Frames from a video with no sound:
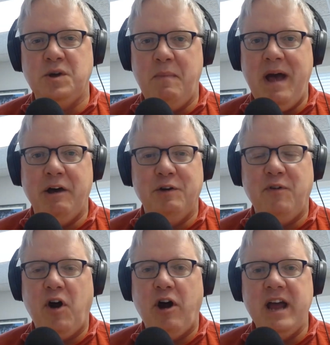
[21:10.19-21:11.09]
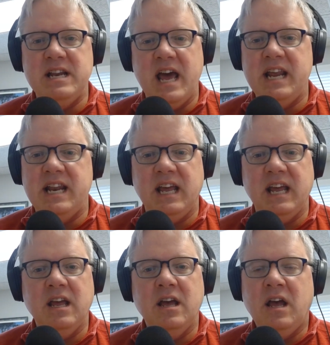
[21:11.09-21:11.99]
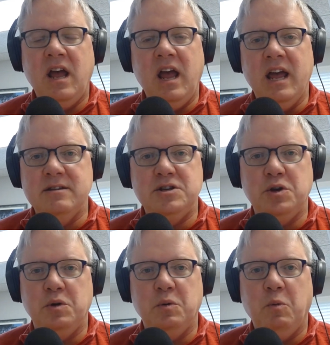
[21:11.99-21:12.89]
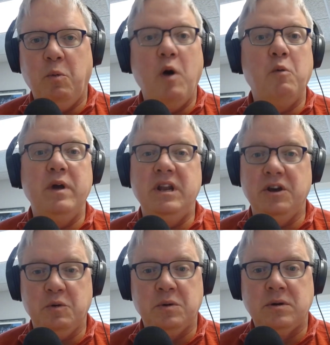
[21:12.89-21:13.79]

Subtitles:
amount of our identity into what we do.